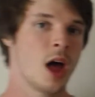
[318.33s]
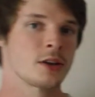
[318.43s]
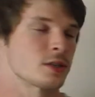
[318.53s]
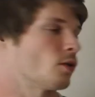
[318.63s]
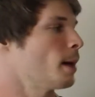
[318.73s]

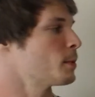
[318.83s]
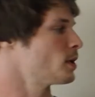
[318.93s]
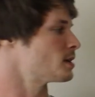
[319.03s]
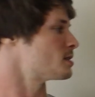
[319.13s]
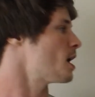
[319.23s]
So I'm
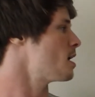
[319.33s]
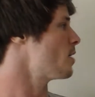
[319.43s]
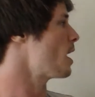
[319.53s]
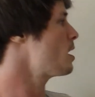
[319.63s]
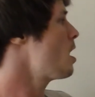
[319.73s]
going to say
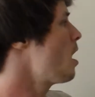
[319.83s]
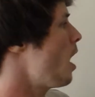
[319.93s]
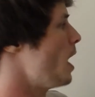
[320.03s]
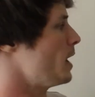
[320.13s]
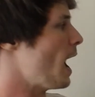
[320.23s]
that
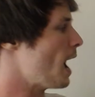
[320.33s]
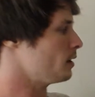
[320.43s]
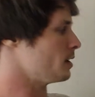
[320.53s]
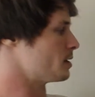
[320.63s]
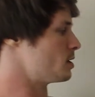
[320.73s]
an
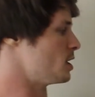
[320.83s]
atlas